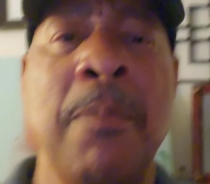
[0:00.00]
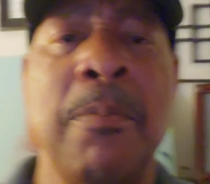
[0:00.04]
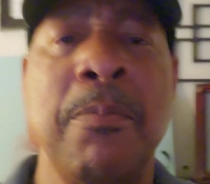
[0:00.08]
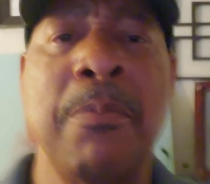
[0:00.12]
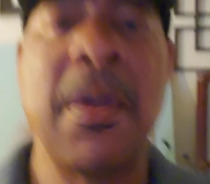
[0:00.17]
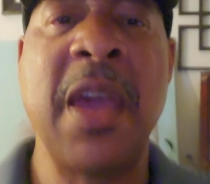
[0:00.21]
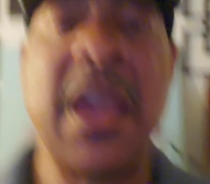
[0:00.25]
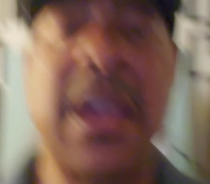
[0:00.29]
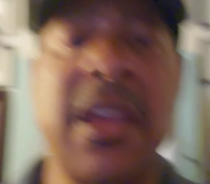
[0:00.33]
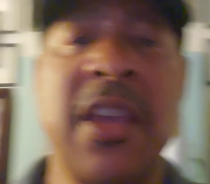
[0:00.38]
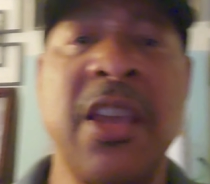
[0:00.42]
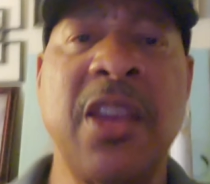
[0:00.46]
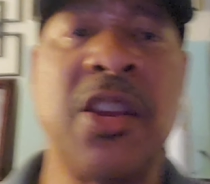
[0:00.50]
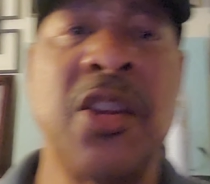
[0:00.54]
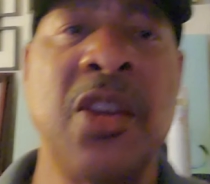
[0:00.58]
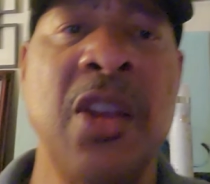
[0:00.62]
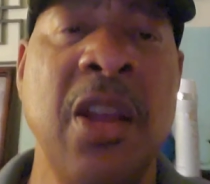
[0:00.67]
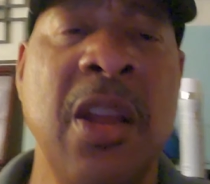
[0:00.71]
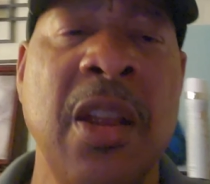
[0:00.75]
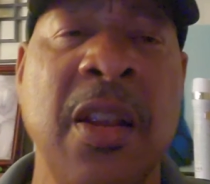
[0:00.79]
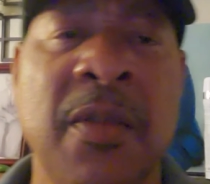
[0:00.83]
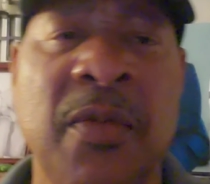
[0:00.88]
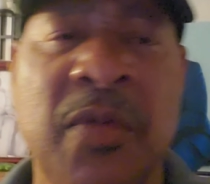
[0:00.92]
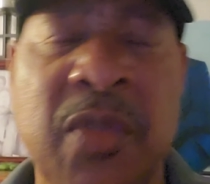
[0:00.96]
making
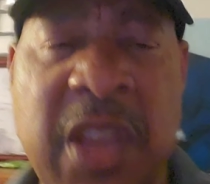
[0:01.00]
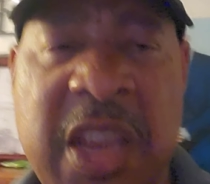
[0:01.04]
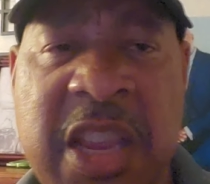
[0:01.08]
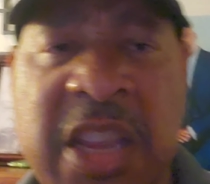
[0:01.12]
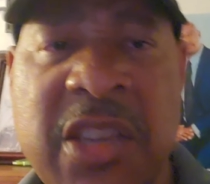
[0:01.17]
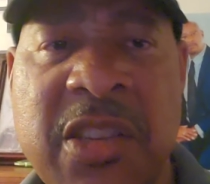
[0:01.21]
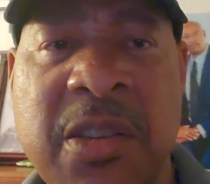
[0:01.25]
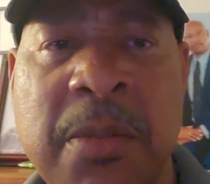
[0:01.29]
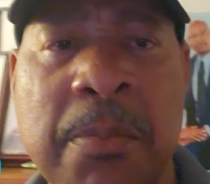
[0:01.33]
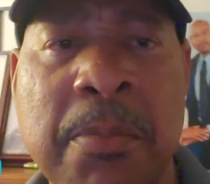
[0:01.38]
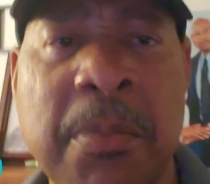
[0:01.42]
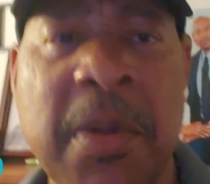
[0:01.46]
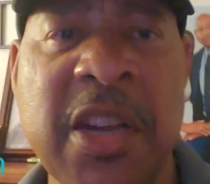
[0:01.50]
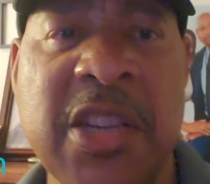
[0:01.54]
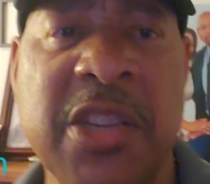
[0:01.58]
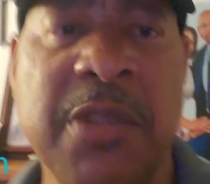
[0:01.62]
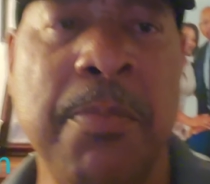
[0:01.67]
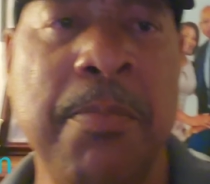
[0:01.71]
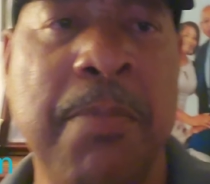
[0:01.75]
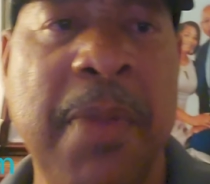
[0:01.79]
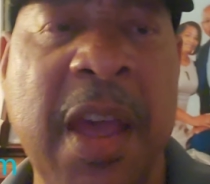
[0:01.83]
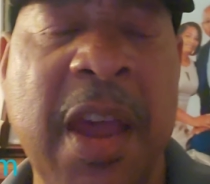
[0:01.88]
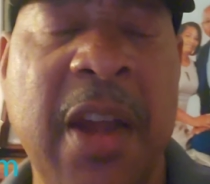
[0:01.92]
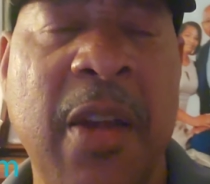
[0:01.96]
things
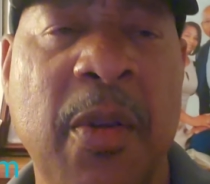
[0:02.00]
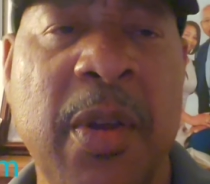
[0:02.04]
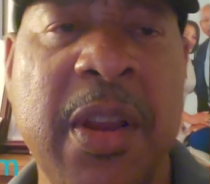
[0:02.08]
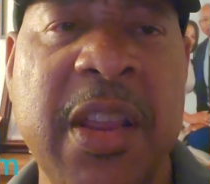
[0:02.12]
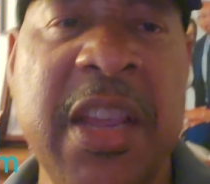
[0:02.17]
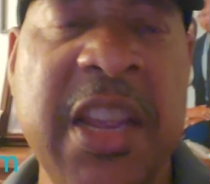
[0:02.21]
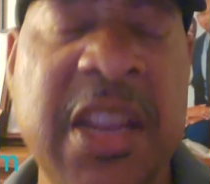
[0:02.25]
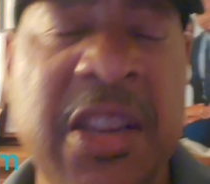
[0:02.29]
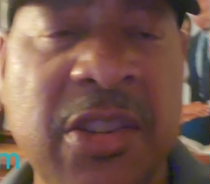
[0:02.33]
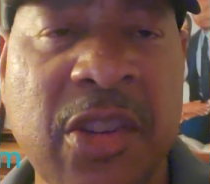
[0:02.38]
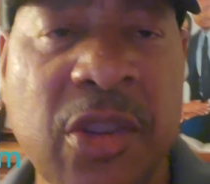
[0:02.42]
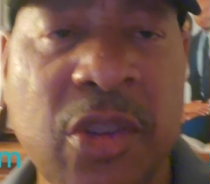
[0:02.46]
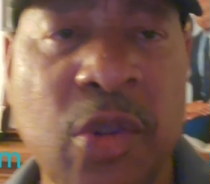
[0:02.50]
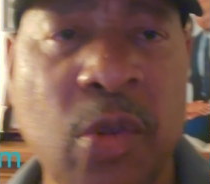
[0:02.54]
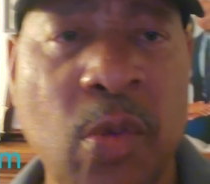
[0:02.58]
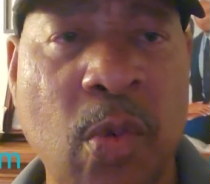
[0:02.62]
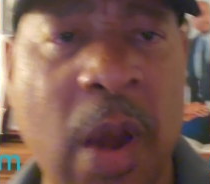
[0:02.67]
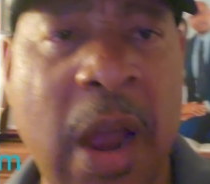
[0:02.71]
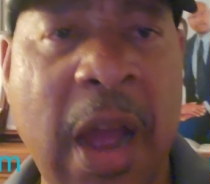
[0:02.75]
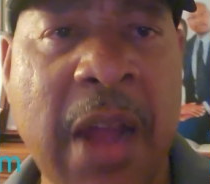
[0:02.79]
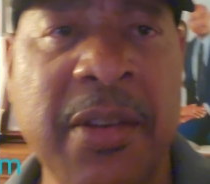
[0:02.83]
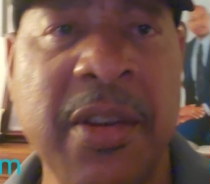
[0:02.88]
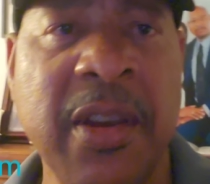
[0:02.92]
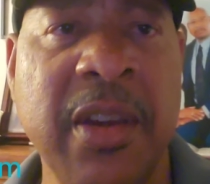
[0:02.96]
much better and easier
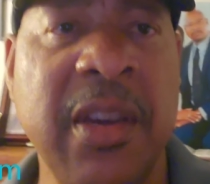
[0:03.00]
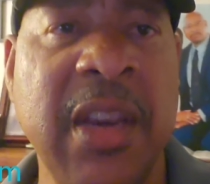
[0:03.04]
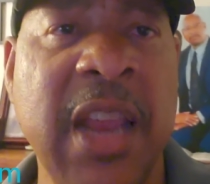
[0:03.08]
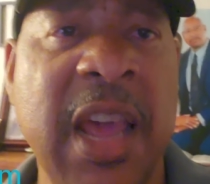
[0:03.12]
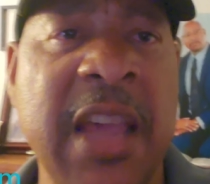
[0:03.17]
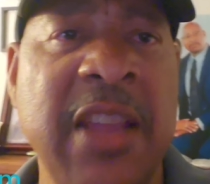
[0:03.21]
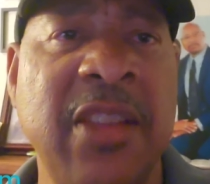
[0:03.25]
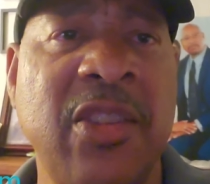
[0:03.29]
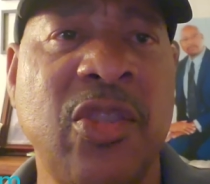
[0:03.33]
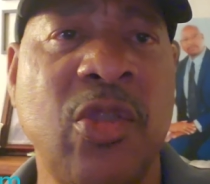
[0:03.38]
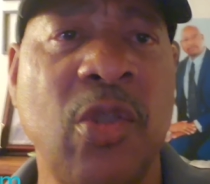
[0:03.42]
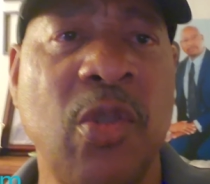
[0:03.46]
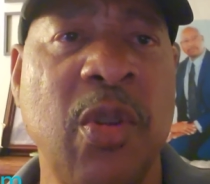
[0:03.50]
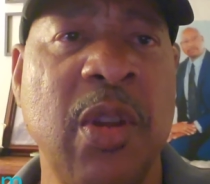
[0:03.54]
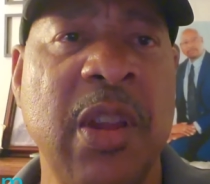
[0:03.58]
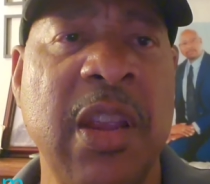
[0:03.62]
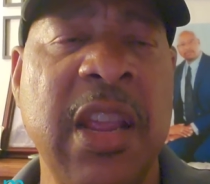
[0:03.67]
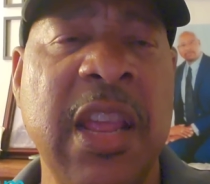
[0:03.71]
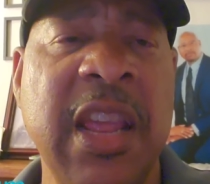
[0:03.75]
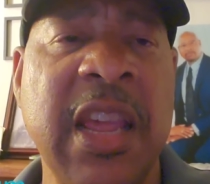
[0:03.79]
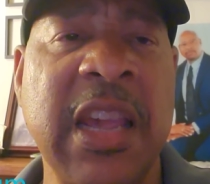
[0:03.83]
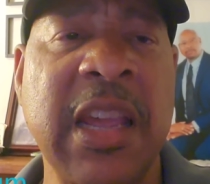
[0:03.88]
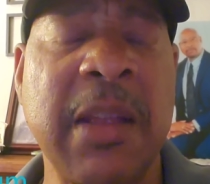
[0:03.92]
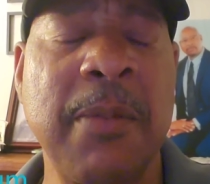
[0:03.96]
throughout the day so
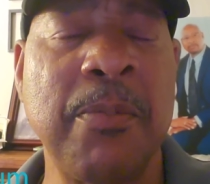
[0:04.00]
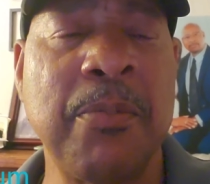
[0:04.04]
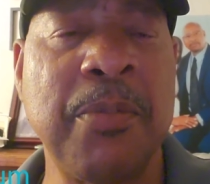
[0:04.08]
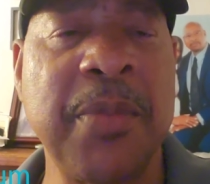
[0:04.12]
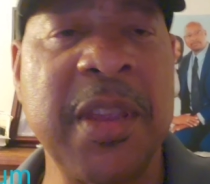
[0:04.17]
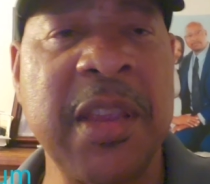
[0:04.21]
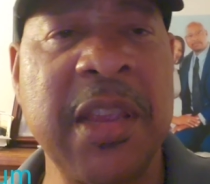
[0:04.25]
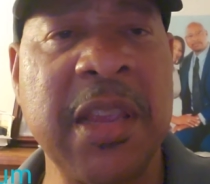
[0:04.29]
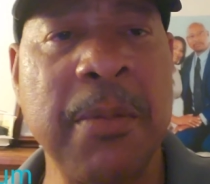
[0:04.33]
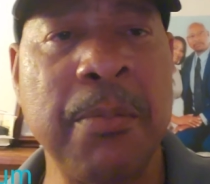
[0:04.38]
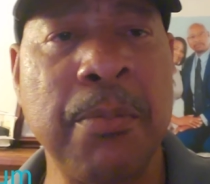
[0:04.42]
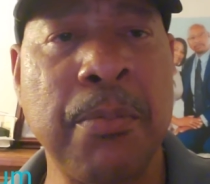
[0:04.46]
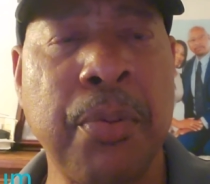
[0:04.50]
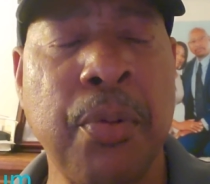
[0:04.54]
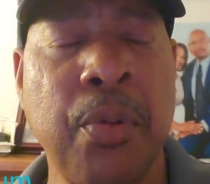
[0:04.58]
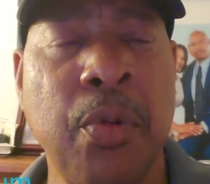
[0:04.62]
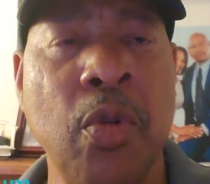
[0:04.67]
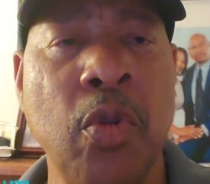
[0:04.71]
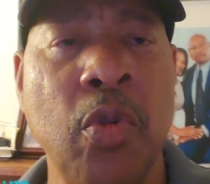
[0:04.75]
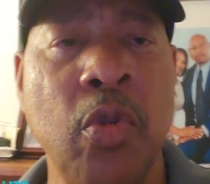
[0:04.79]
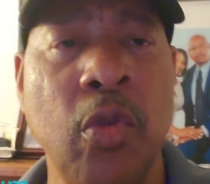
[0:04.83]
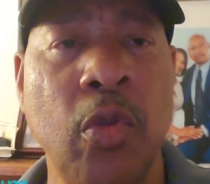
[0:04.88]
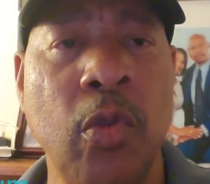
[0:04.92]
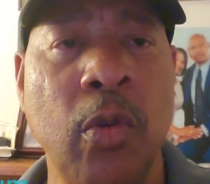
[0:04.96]
it can be
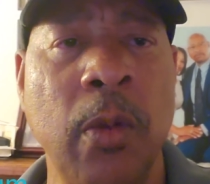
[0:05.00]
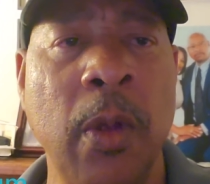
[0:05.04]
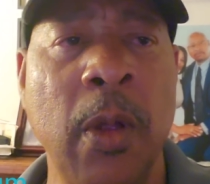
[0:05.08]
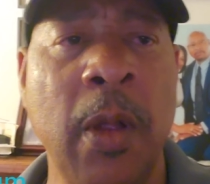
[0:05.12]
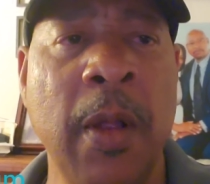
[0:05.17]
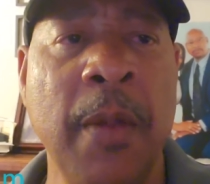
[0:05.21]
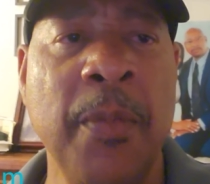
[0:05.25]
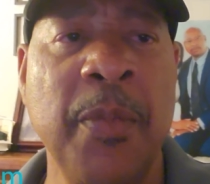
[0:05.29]
improved.